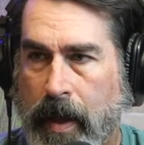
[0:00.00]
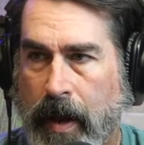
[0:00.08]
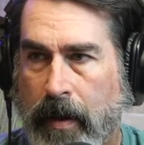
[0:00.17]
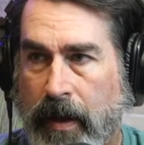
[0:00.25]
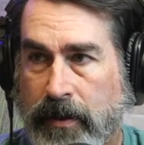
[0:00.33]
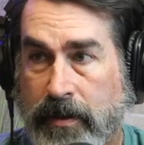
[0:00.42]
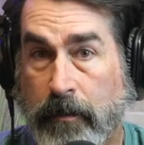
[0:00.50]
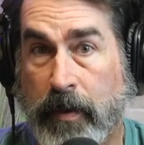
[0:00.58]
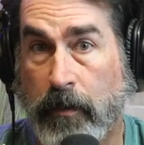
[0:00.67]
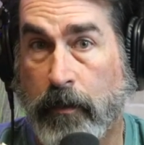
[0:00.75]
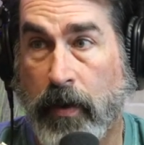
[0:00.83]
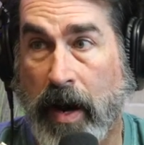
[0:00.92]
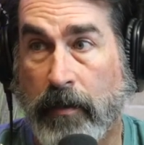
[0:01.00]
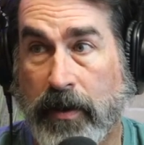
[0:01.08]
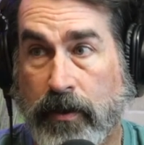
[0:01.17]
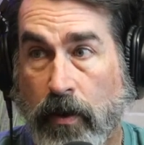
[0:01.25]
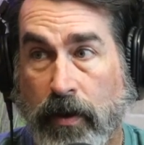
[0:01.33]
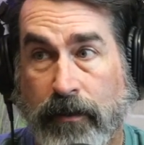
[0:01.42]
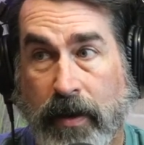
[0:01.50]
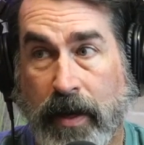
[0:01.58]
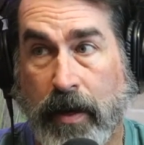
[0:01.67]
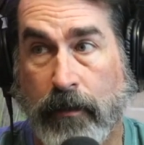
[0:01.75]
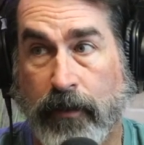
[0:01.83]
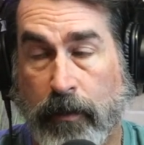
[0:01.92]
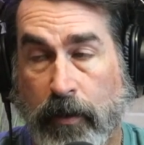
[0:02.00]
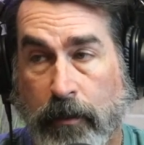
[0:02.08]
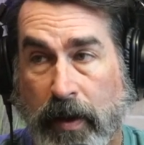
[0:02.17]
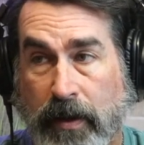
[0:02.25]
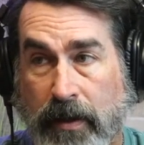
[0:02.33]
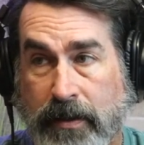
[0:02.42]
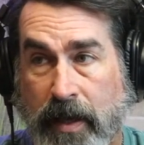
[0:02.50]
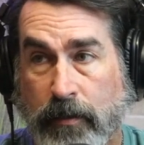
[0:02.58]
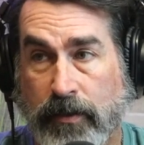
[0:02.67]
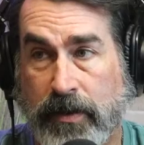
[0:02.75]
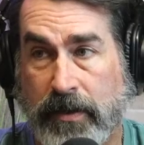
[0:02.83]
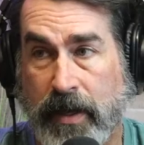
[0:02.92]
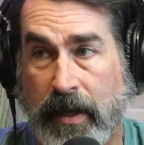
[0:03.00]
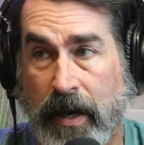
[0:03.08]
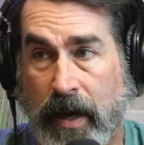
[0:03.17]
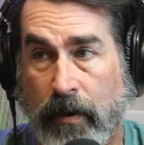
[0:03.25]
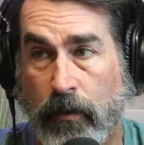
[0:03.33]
Yeah. And some people probably don't even get up from their picnic tables to take a hot